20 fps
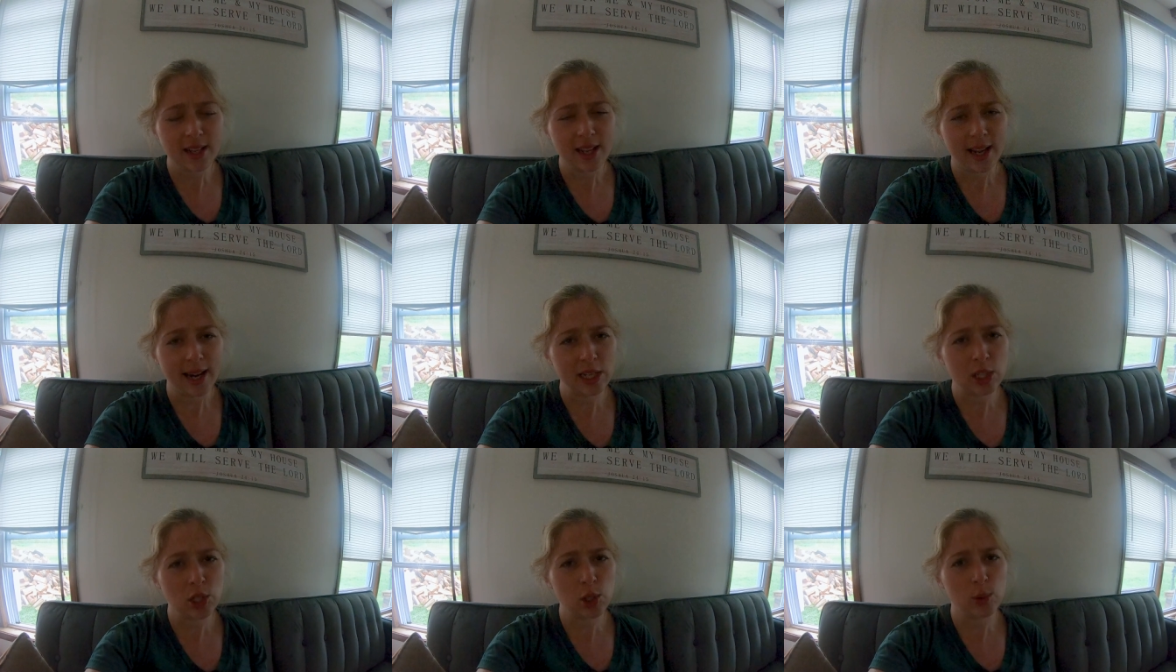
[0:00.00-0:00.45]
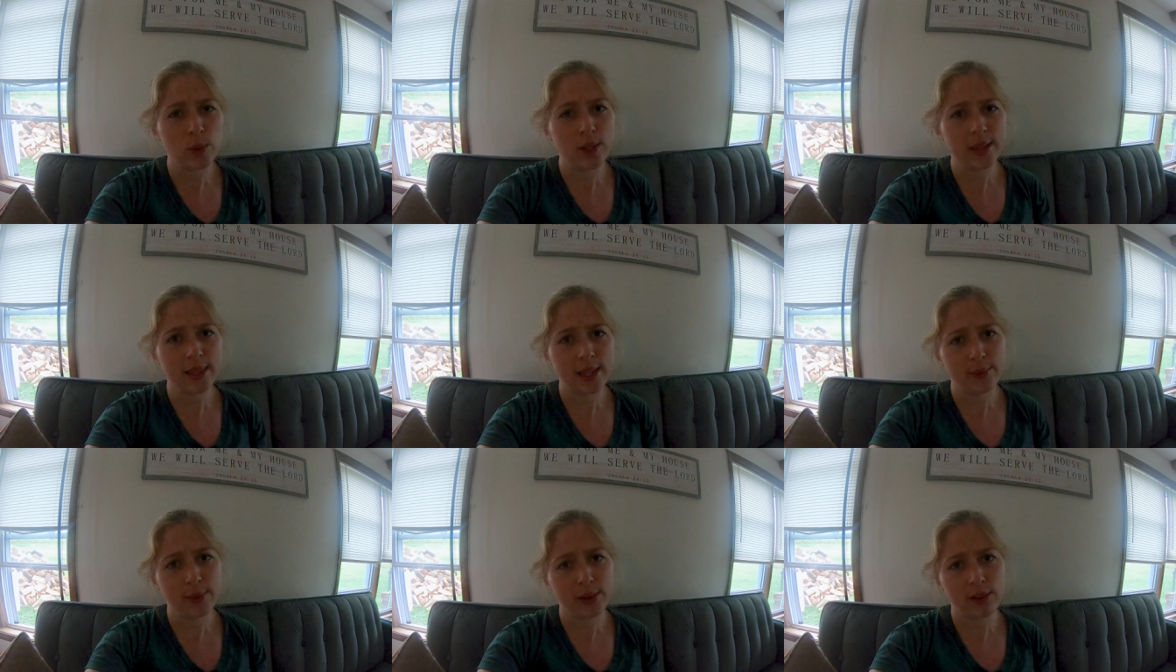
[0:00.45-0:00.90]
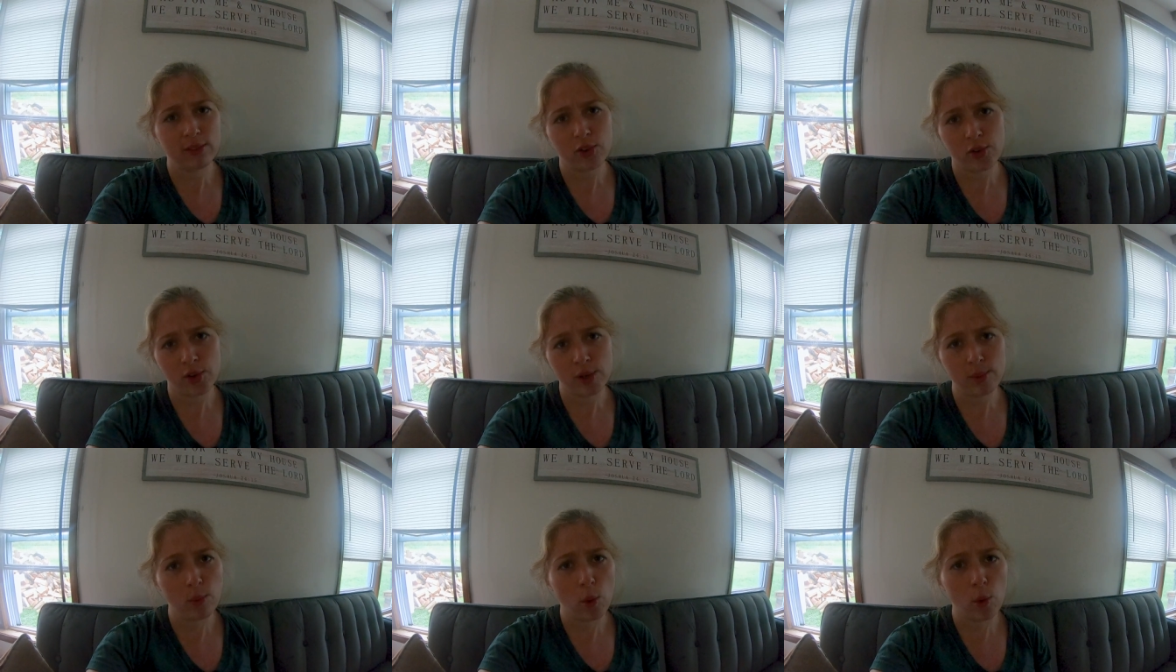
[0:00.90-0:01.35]
I don't want that one
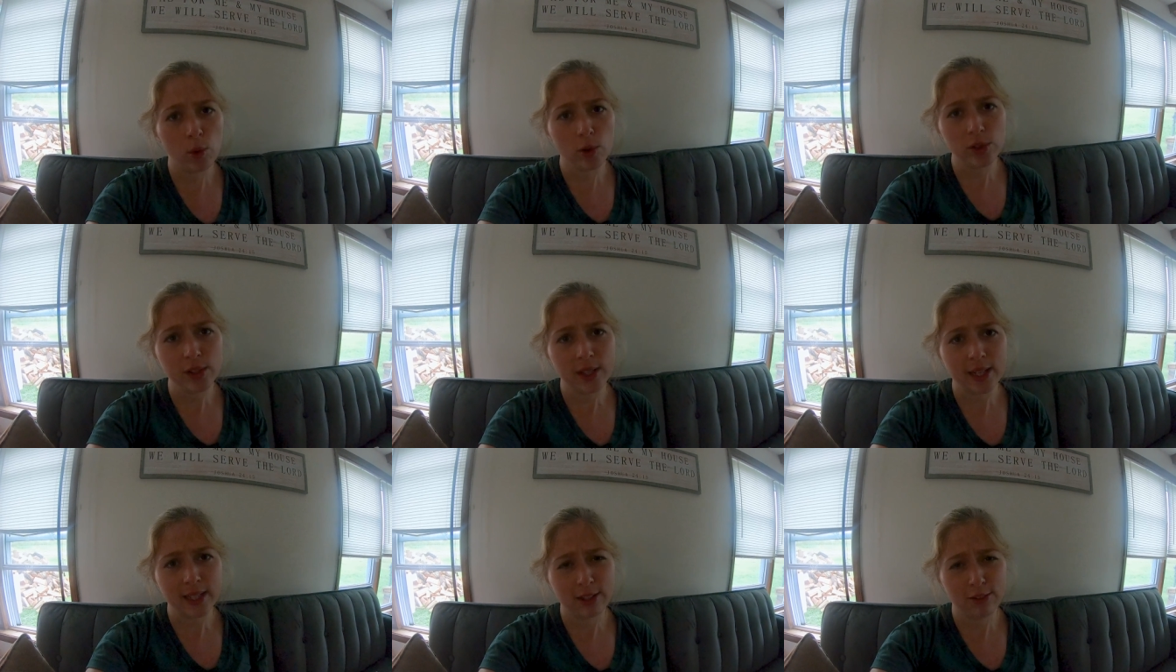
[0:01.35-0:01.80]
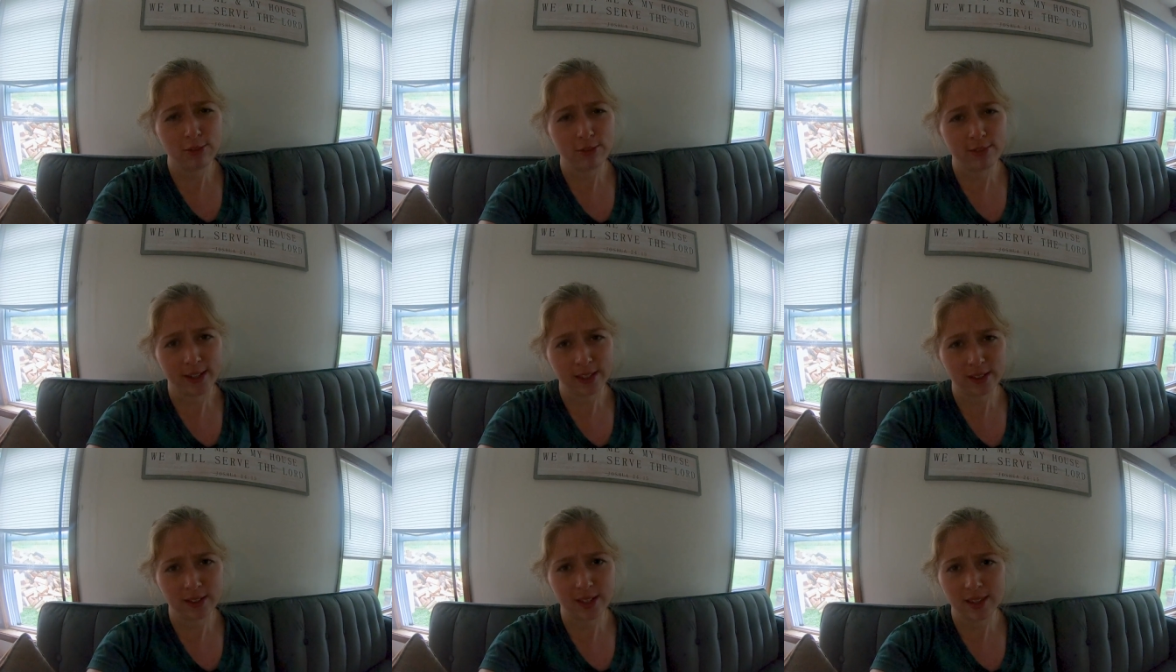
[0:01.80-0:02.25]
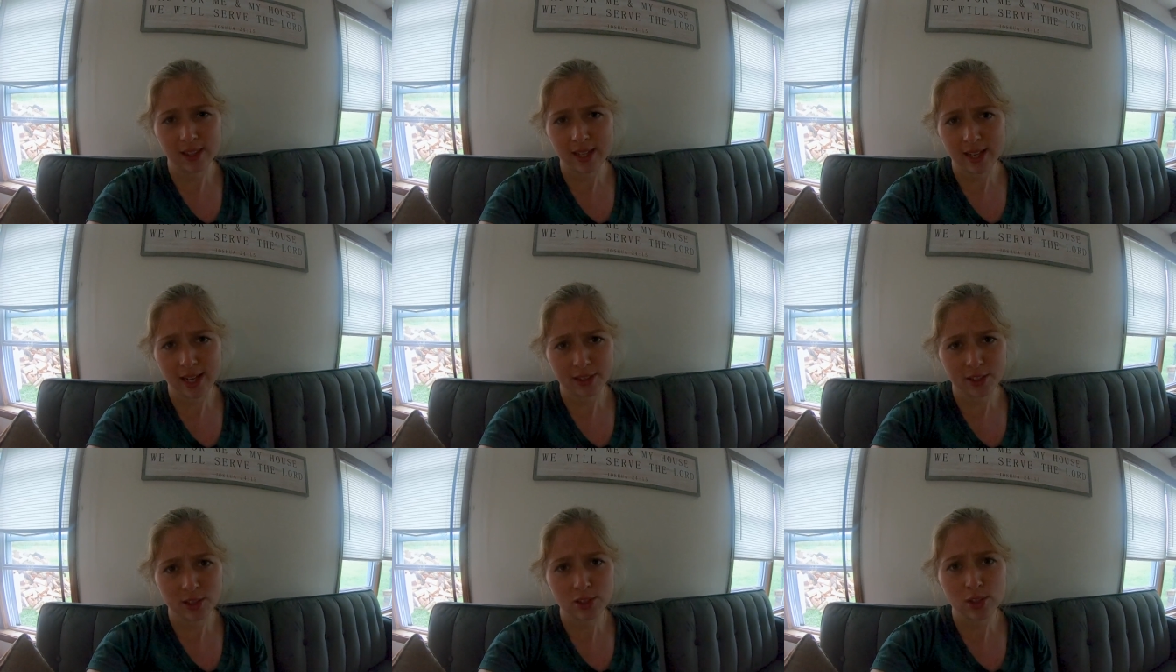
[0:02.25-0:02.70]
growing mold and infecting the
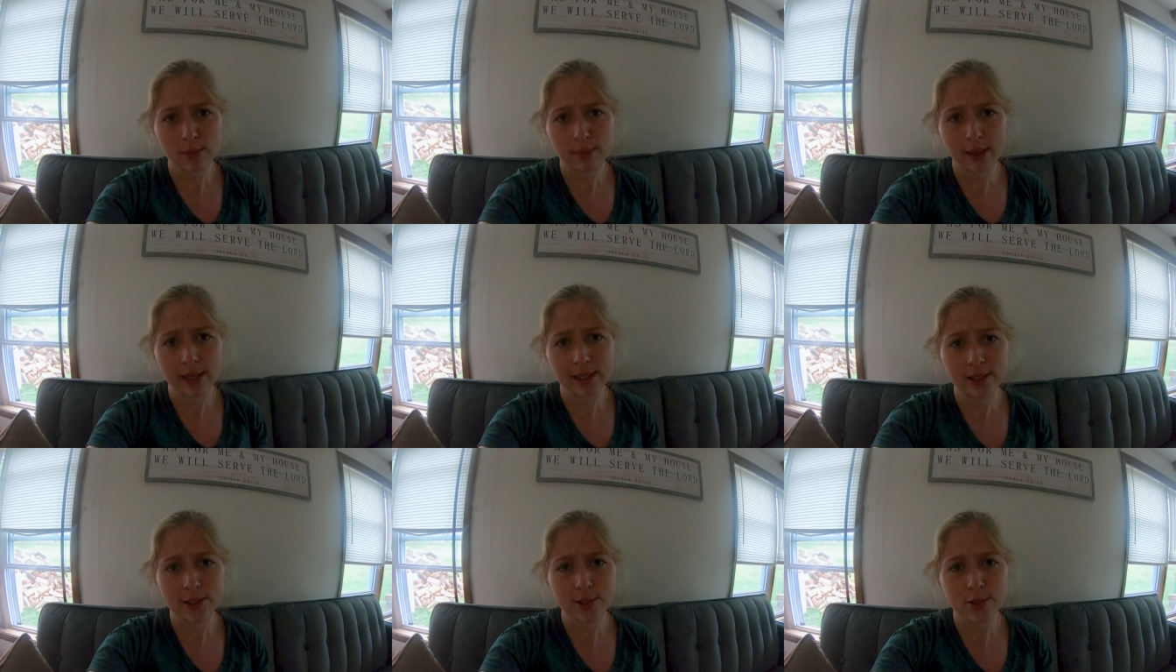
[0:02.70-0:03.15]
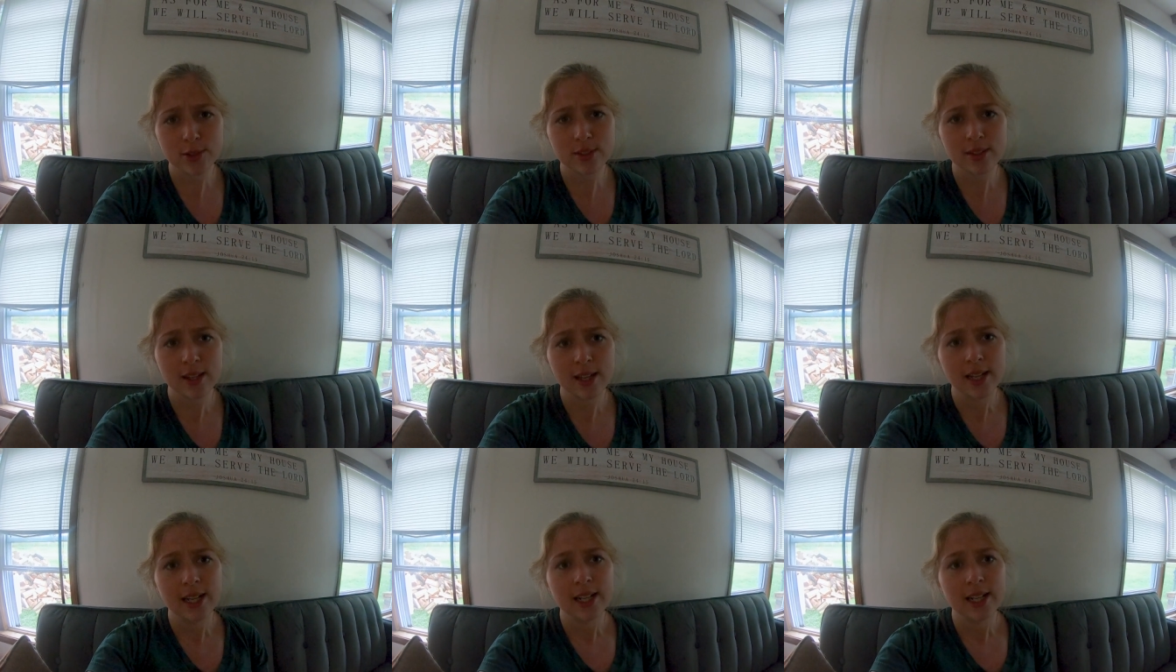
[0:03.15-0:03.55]
other tomatoes.